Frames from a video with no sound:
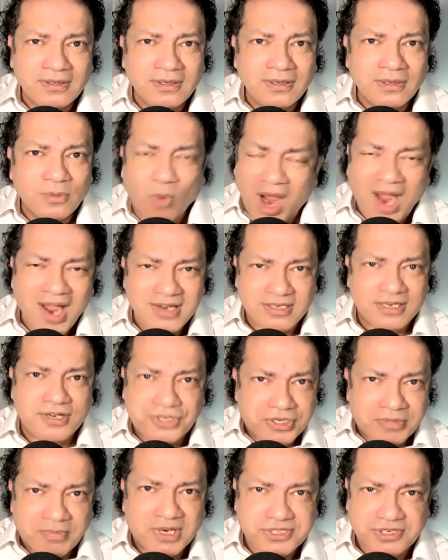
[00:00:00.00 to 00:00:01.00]
Why is there
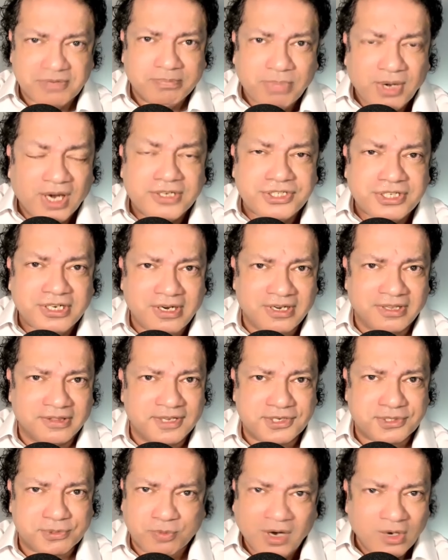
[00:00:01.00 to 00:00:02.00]
so much of bloodshed in
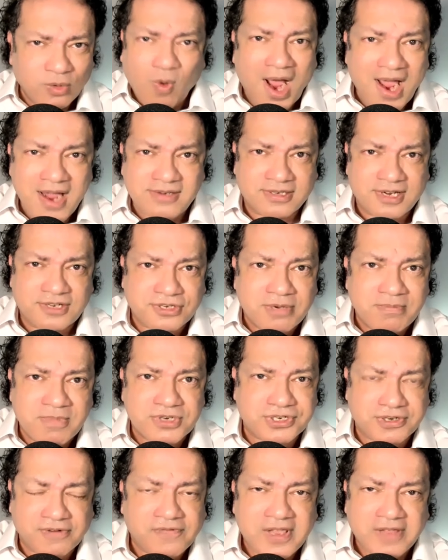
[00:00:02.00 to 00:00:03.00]
this world? Why is there so
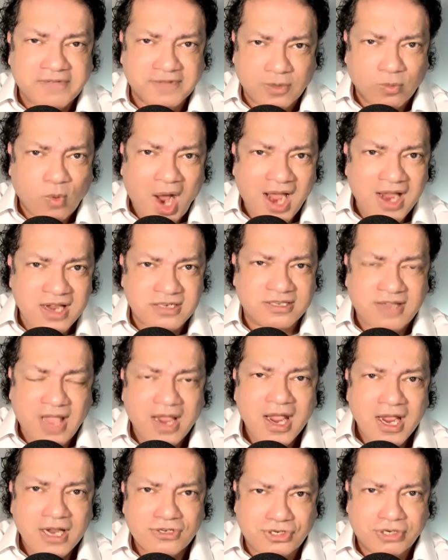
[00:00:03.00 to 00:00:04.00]
much of evil? Why is there
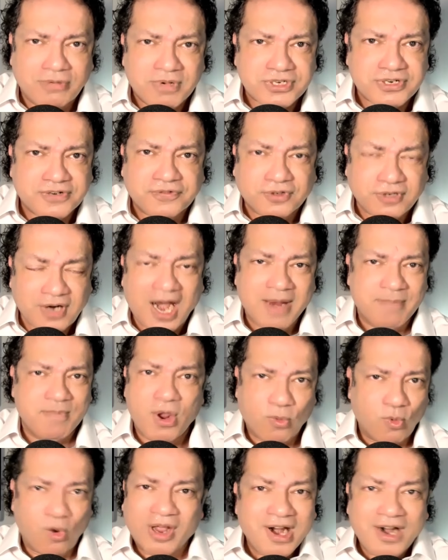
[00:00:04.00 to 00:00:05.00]
so much of crime?
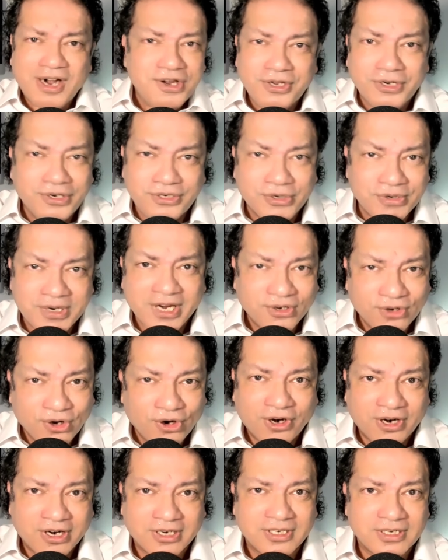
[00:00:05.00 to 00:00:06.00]
What are you doing,
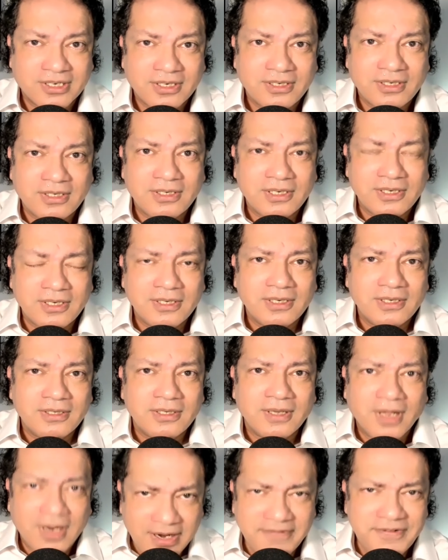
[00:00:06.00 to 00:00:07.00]
Lord?
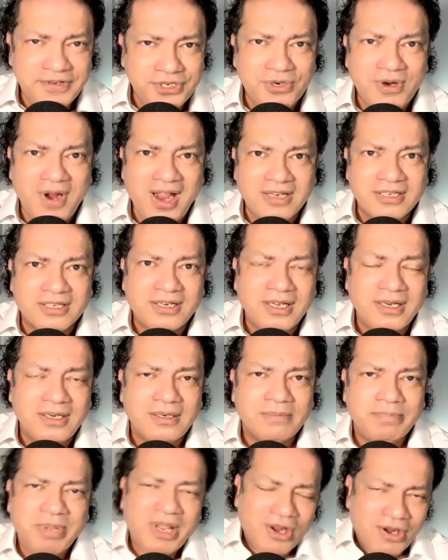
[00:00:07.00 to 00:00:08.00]
And haven't you asked it?
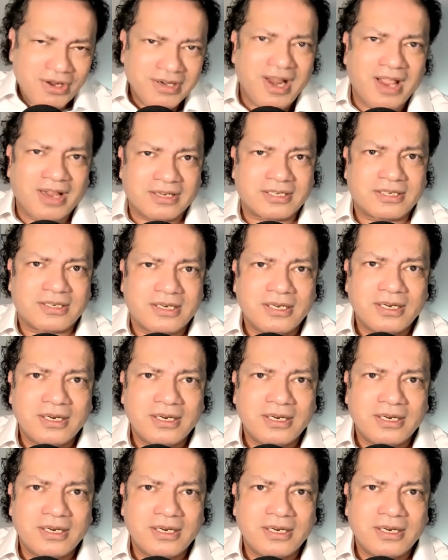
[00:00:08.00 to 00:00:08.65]
Be honest.